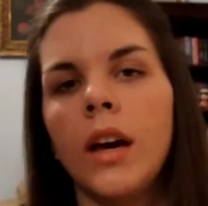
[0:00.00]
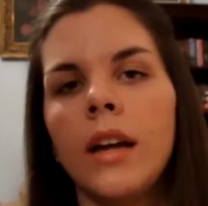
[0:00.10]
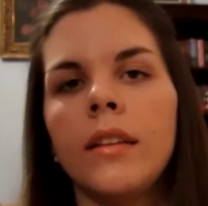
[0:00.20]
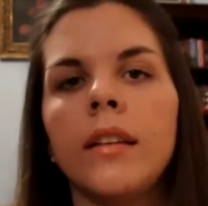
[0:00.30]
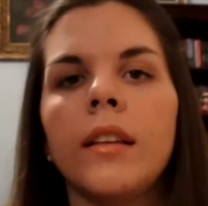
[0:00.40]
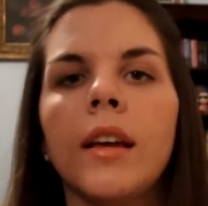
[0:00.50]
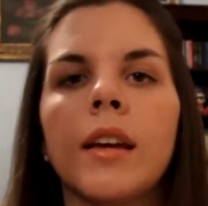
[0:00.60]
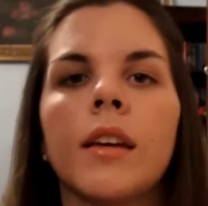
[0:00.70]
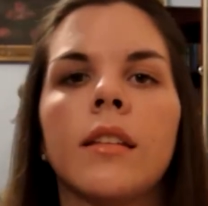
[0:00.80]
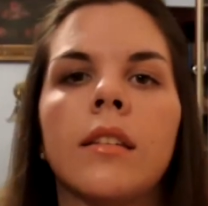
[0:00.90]
I didn't
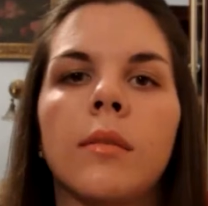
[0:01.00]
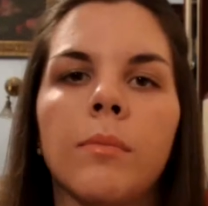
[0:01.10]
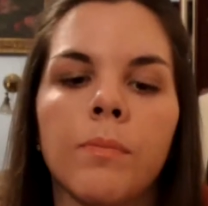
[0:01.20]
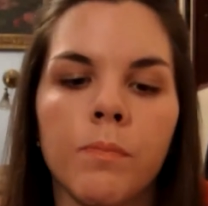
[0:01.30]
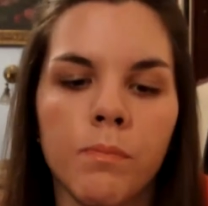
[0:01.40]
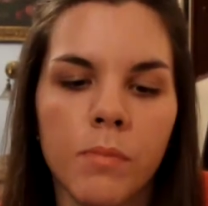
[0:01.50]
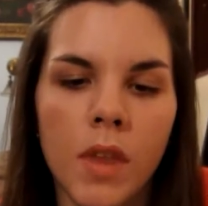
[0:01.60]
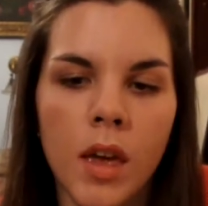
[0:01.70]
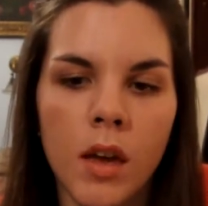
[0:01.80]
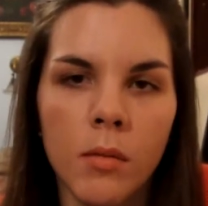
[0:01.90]
like it
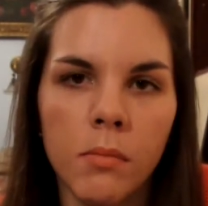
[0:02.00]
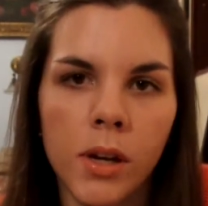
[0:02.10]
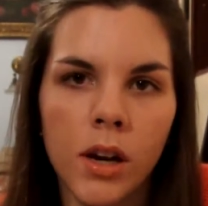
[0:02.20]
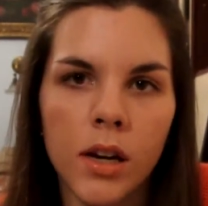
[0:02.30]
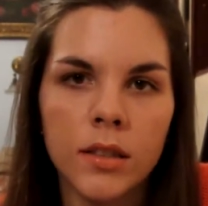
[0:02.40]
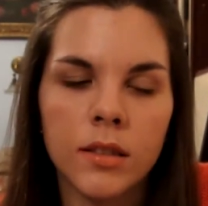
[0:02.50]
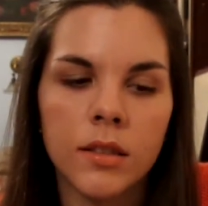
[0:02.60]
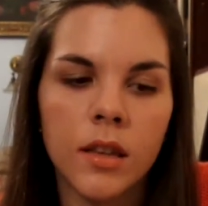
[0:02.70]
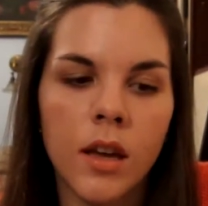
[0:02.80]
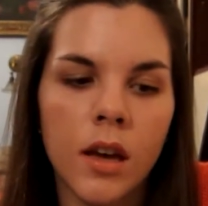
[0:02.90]

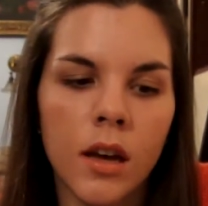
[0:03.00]
because